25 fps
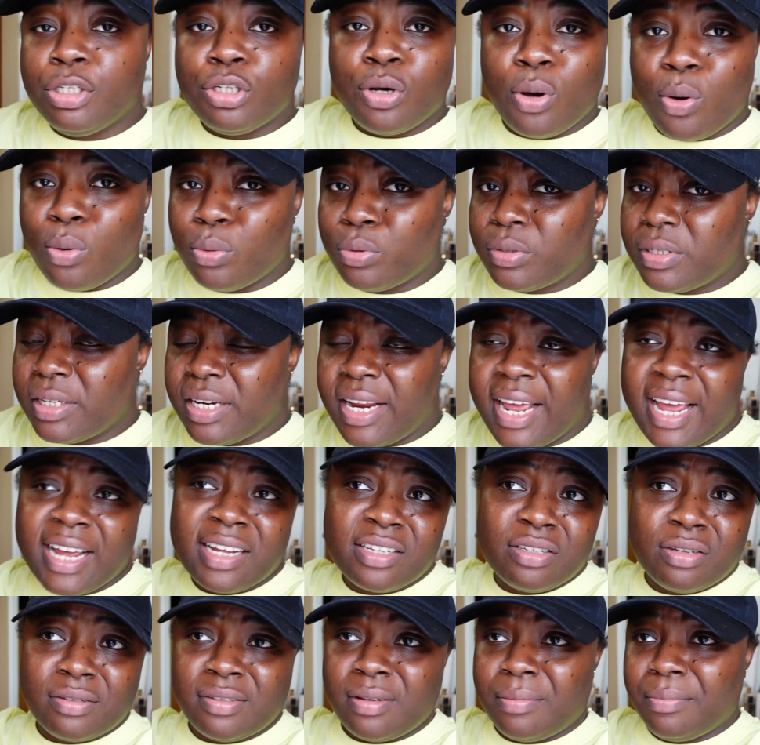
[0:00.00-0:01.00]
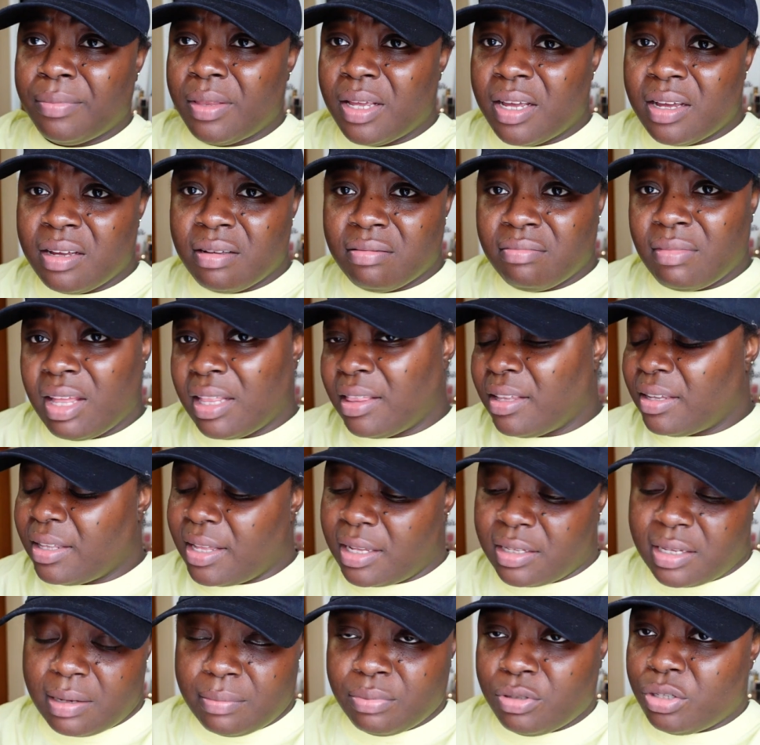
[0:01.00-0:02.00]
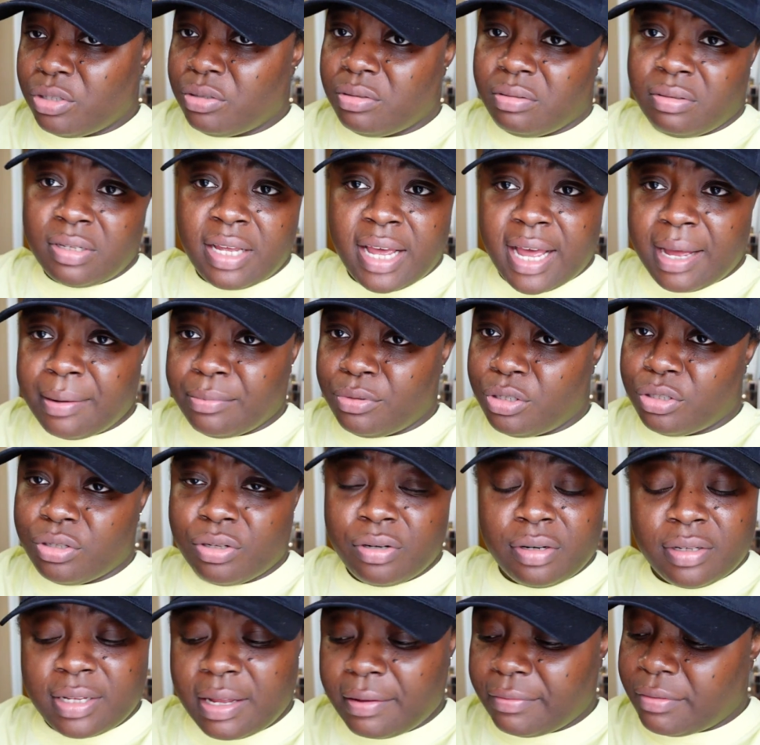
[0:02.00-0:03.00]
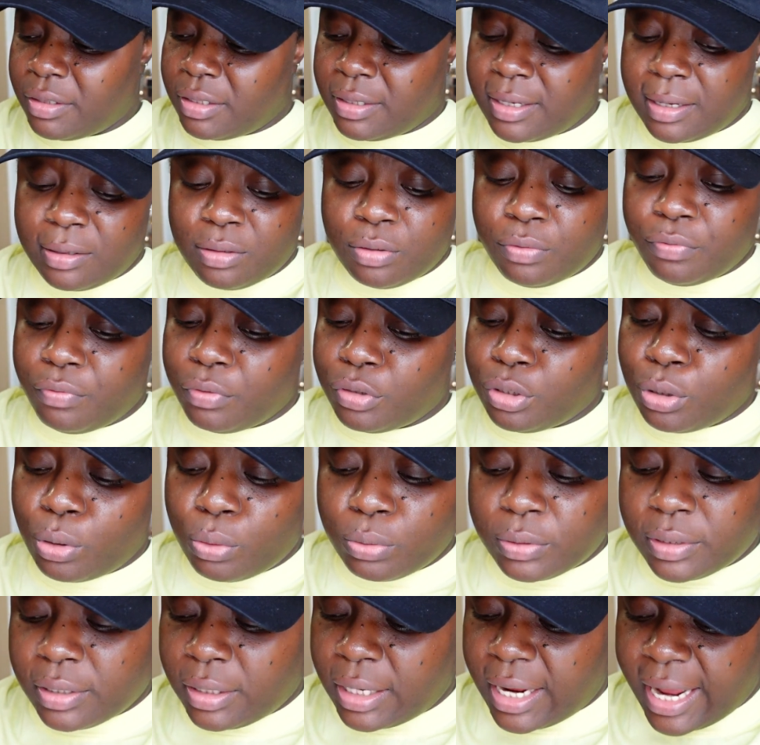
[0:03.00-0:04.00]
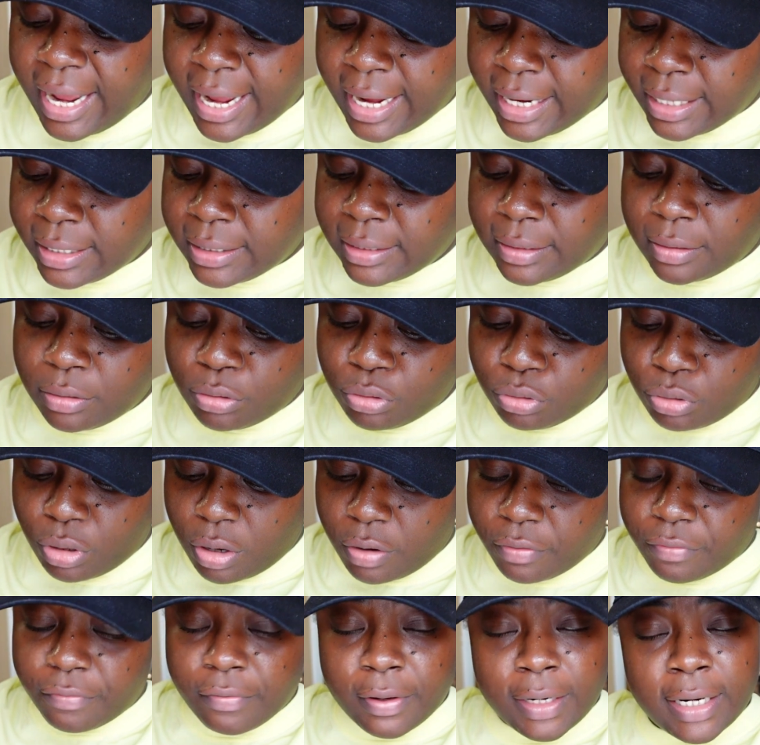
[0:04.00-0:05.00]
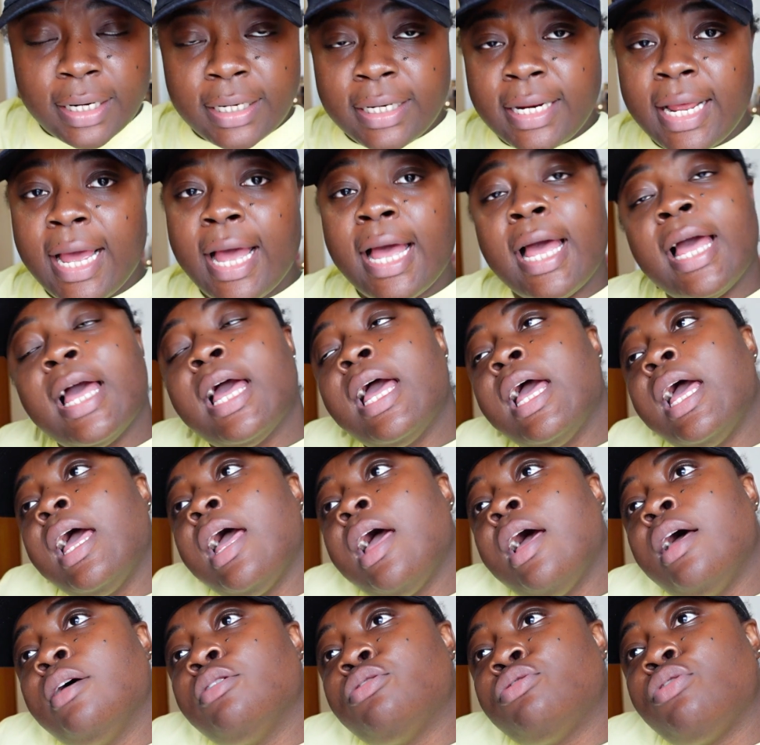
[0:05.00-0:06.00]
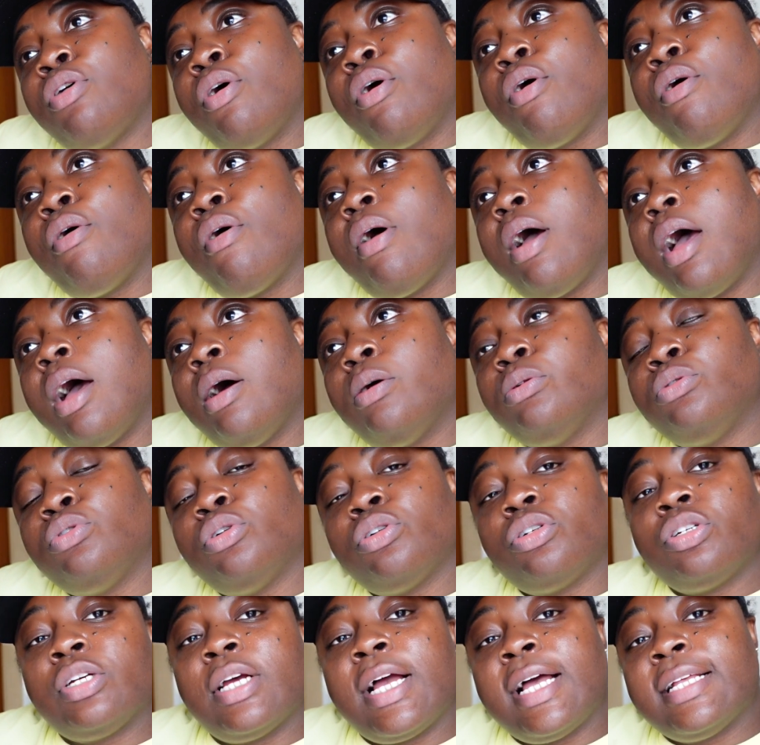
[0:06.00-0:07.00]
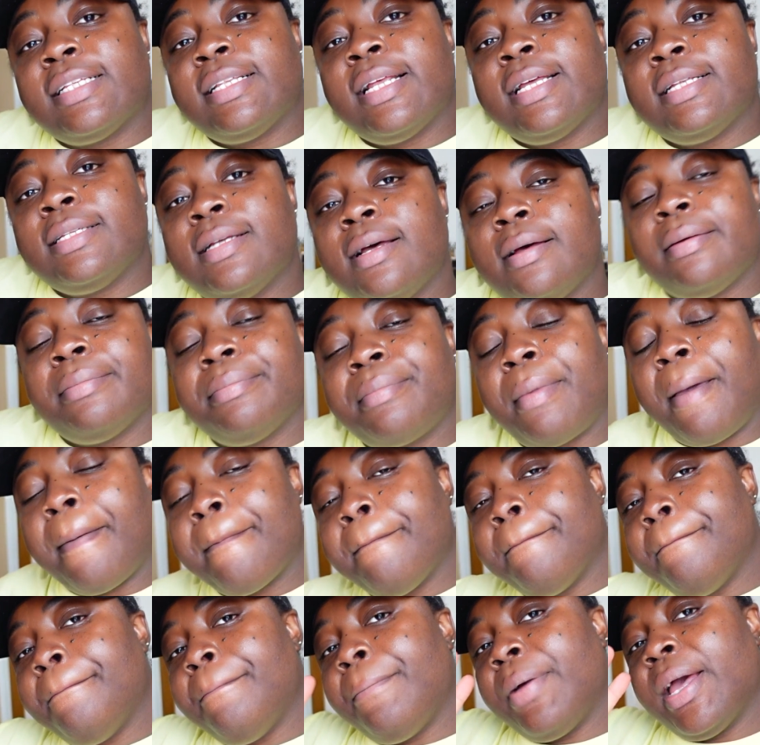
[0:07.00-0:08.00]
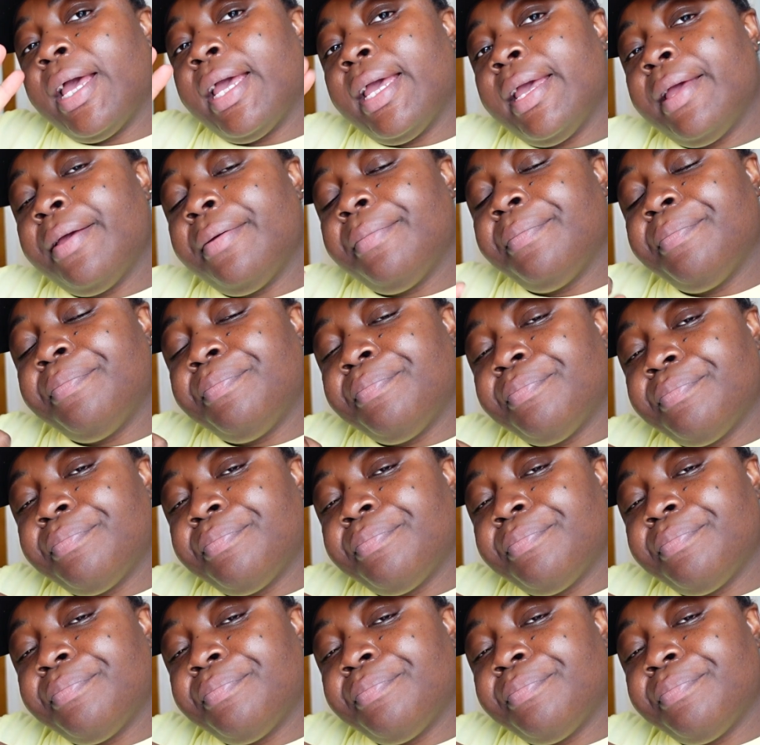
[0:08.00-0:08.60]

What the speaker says: toast and eggs or something. I think that's, I'm just gonna have to settle for toast and eggs and stuff, and then yeah, so I'll talk to you guys later. Bye.